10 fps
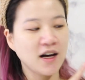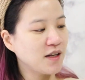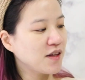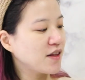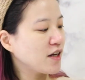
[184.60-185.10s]

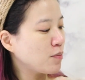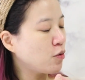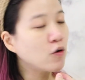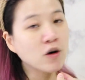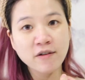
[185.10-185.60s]
This is their
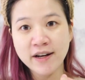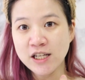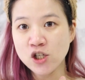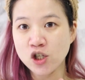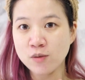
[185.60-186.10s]
Pore
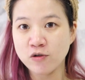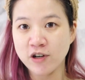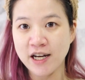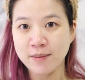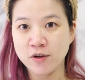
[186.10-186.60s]
Ranger
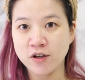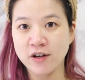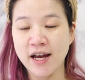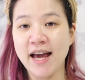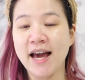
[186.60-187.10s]

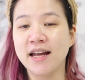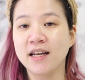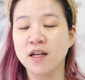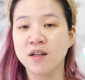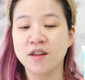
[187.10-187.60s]
primer and
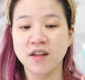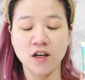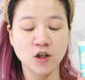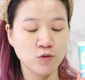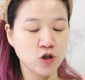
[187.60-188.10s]
it's
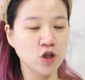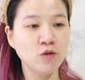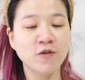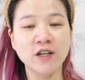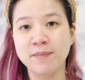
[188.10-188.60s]
a
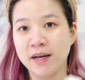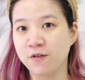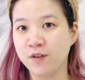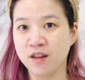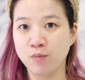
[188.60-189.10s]
dupe for the
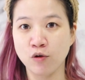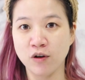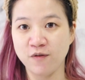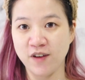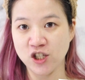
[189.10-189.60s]
Benefits
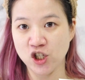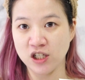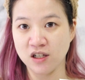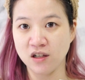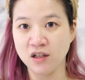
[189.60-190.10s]

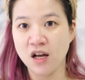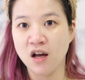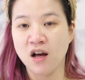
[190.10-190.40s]
Porefessional.